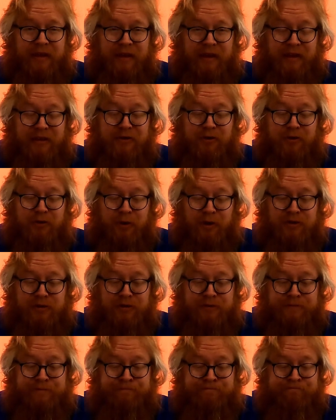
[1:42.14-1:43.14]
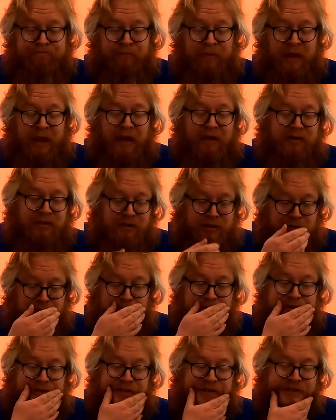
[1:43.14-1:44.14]
That's a good question. So this
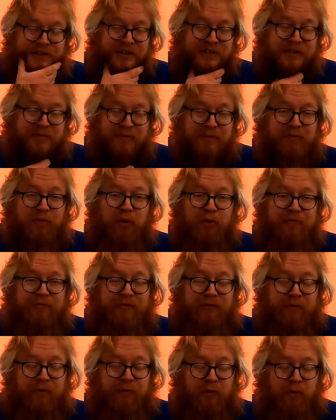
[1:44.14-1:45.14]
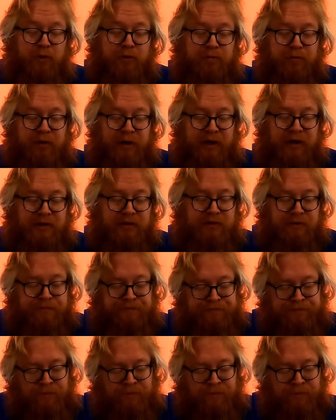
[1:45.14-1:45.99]
one is suggested to be 1 for 4 players,